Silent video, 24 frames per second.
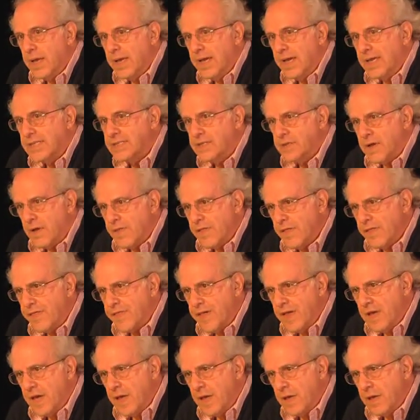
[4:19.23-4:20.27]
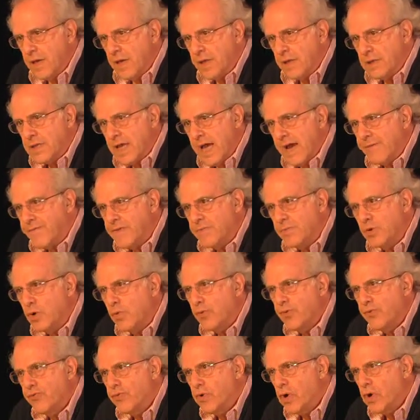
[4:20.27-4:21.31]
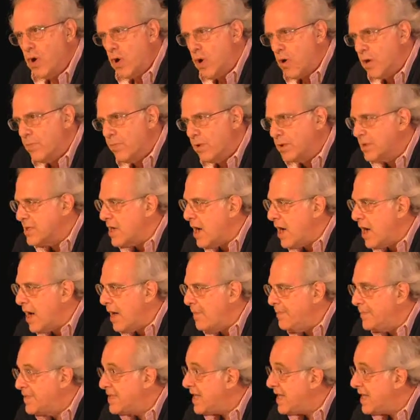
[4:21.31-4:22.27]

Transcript: It's another thing to have them go through a horrible time,